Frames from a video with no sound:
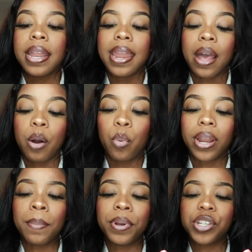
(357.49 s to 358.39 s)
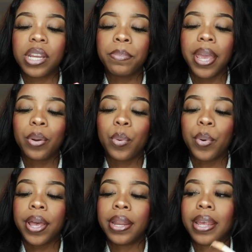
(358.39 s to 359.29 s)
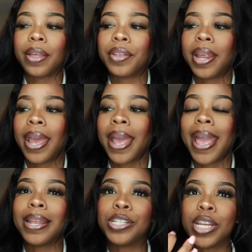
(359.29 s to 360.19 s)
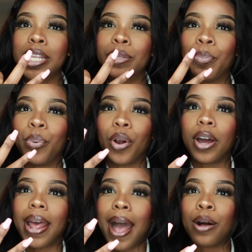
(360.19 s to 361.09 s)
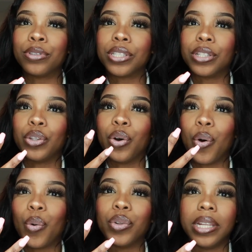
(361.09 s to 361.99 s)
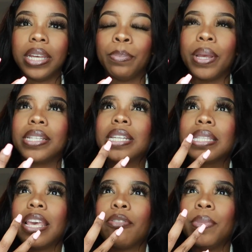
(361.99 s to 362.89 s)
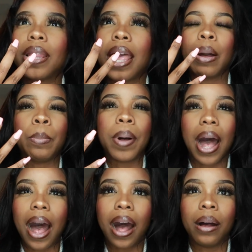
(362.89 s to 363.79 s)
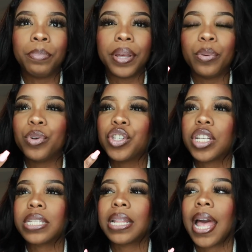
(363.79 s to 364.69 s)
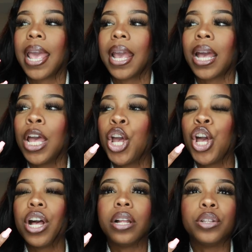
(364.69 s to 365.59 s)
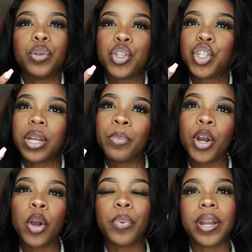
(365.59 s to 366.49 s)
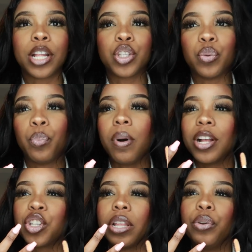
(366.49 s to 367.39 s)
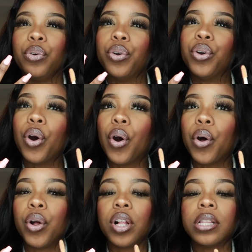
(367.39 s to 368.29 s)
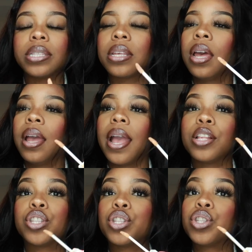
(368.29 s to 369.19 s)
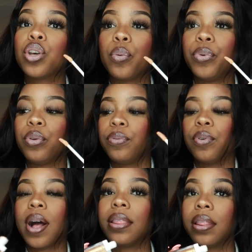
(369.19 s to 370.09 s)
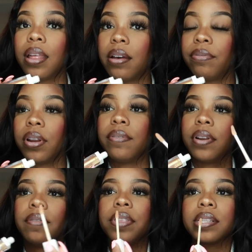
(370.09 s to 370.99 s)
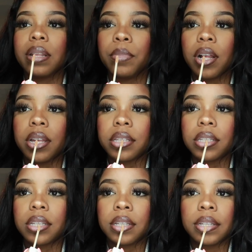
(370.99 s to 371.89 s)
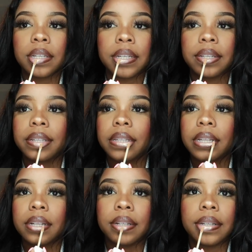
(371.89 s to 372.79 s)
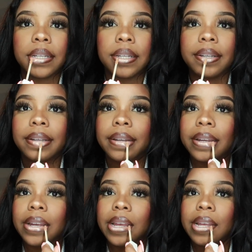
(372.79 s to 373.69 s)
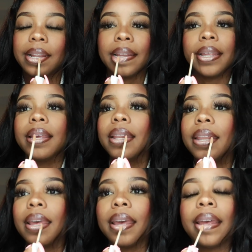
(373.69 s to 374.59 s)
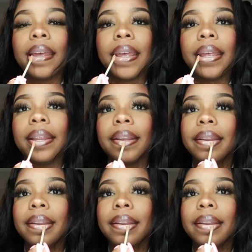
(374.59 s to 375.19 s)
Now, when I put Champagne on the other day, it just brought out the whole lip. It just gave me a pop. It was just like a little shimmer, but not too much, a little gold. It's so beautiful. I love, love, love this lip gloss. So, look at that.